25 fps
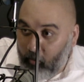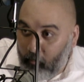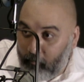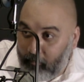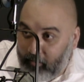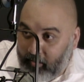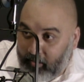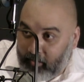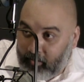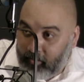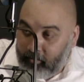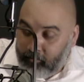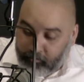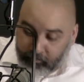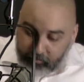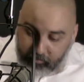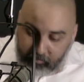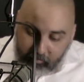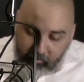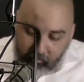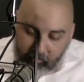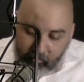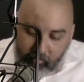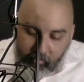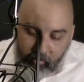me.
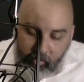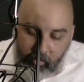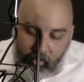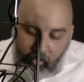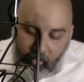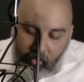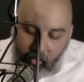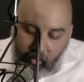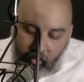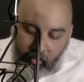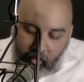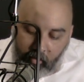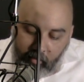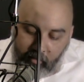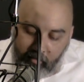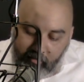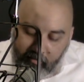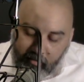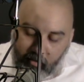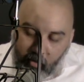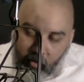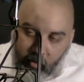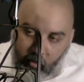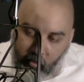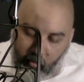
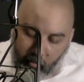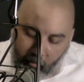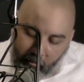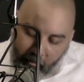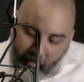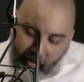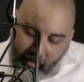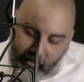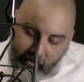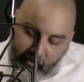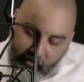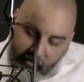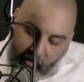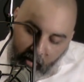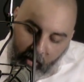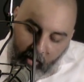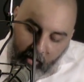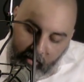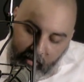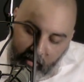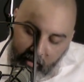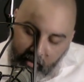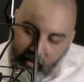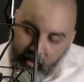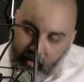So by
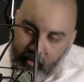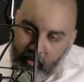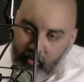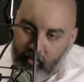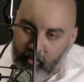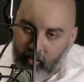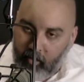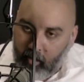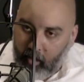talking